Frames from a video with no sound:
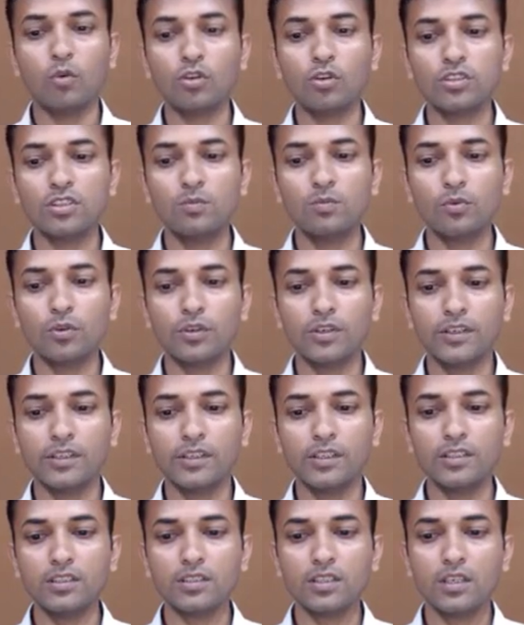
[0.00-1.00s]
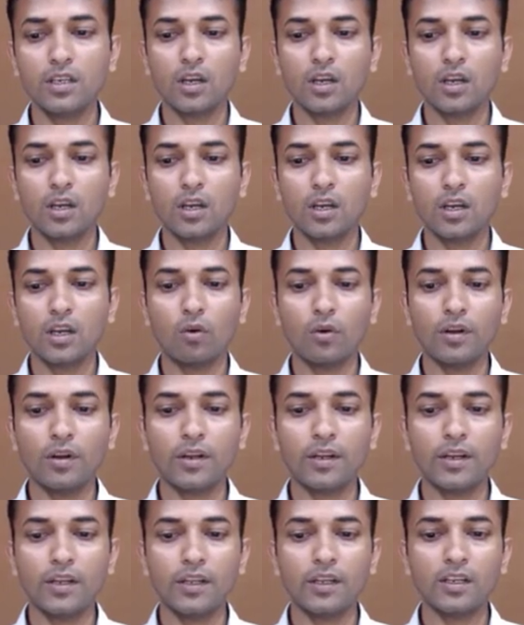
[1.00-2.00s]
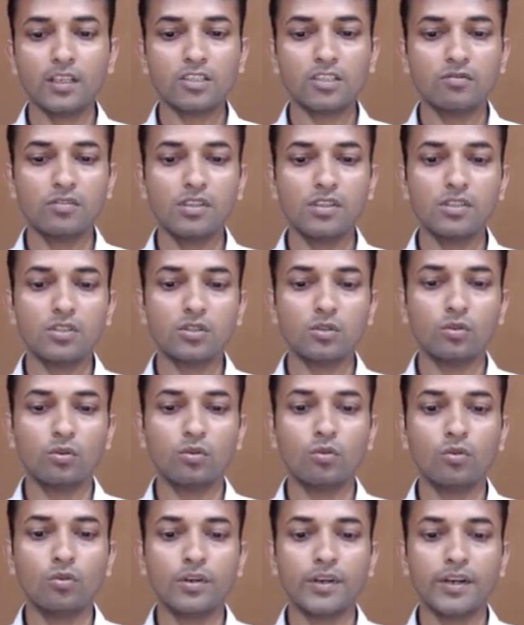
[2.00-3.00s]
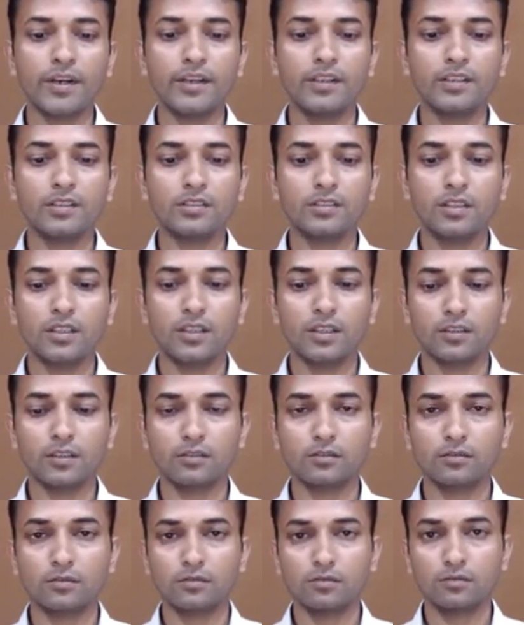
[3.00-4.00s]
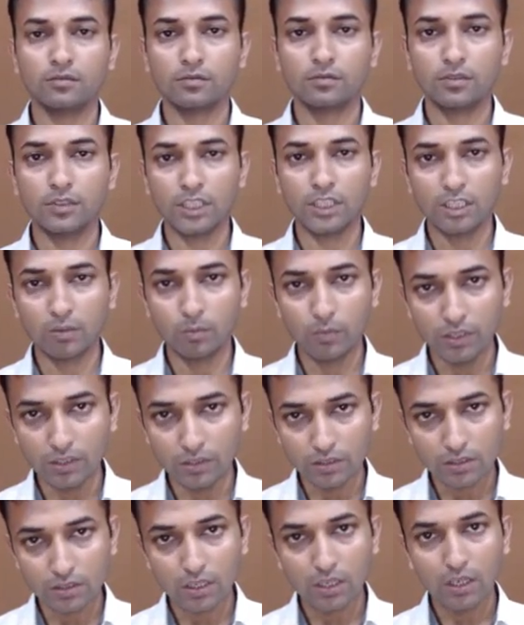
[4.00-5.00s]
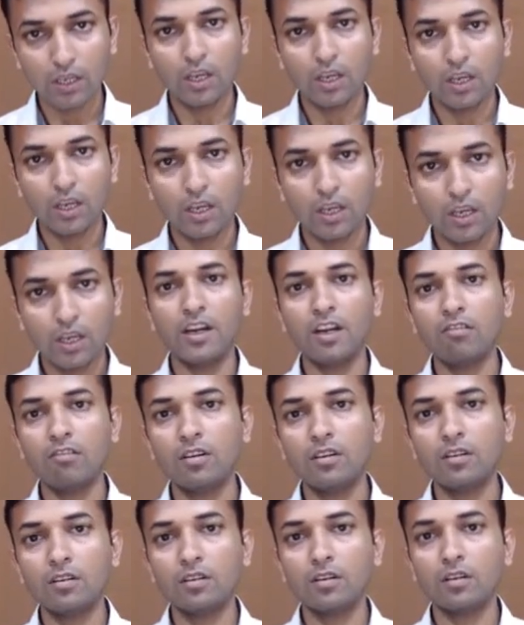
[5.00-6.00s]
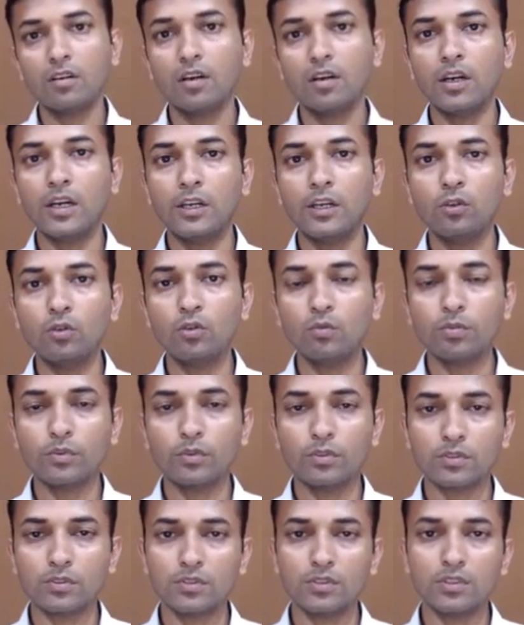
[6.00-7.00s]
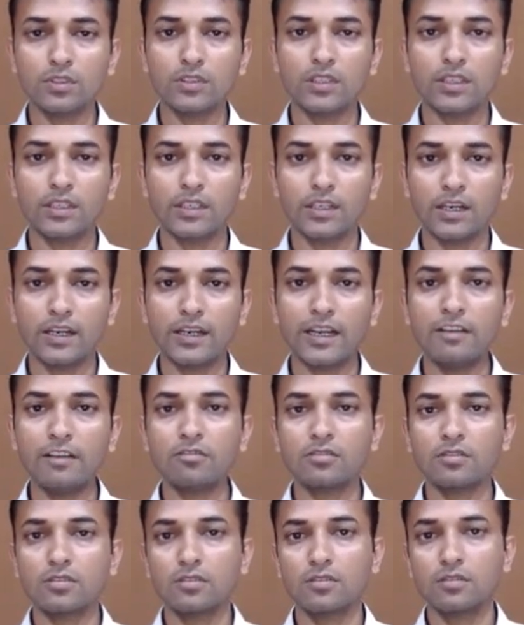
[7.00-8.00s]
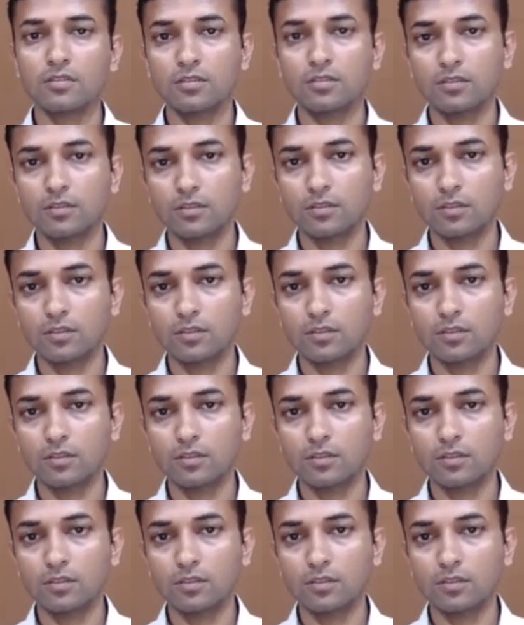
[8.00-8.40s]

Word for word: the most important is context switch overhead is there that means whenever a new process that arrives